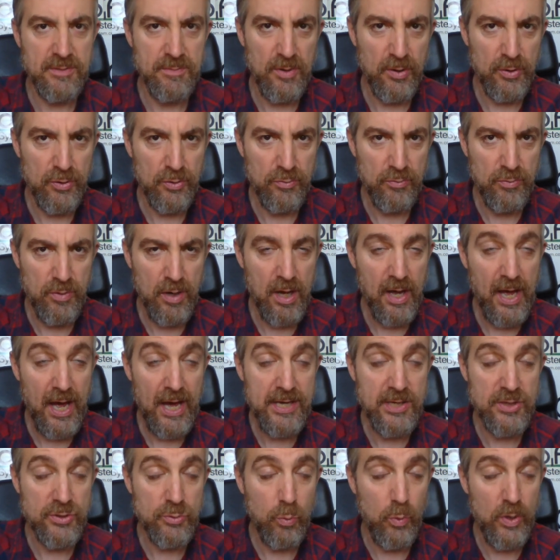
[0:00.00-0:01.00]
model, uh,
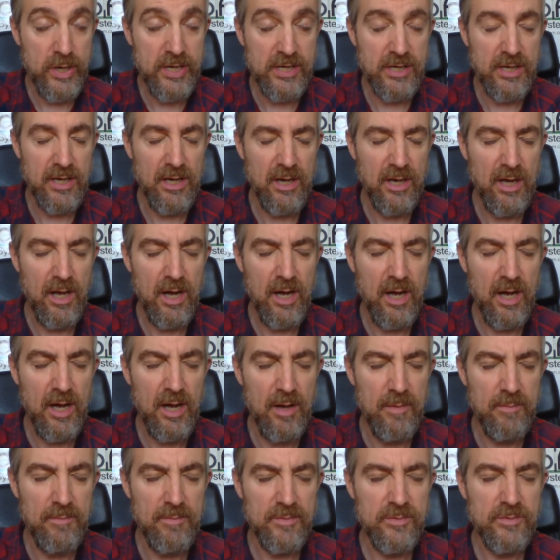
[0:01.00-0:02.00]
eight-week
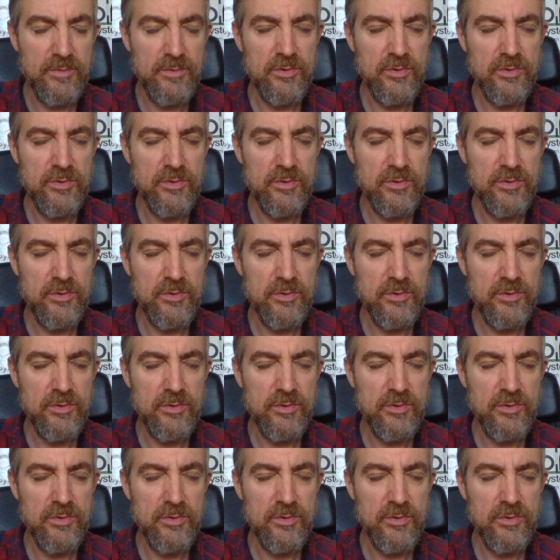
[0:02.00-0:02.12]
um,